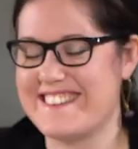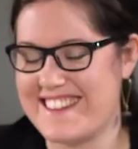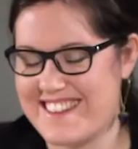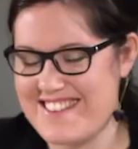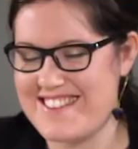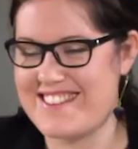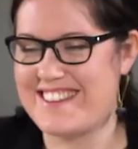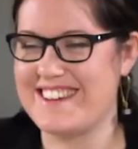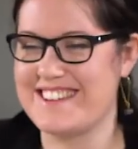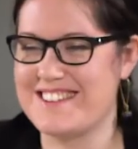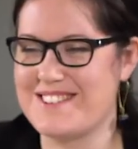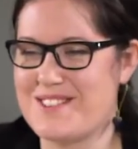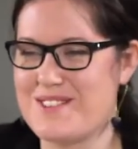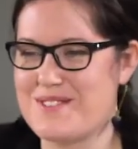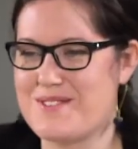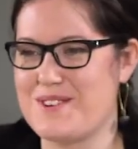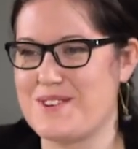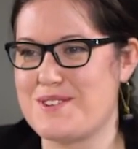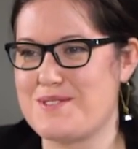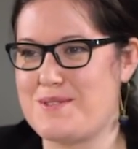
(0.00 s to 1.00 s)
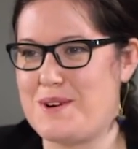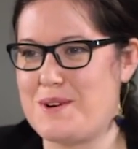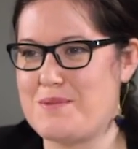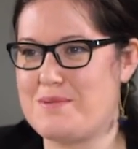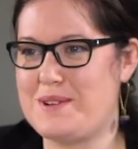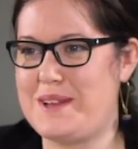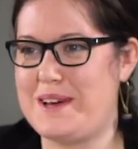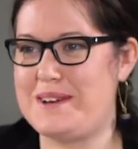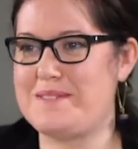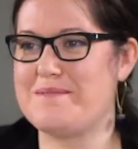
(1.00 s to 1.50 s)
That's the end of the first role
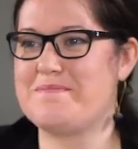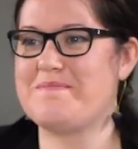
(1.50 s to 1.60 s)
play.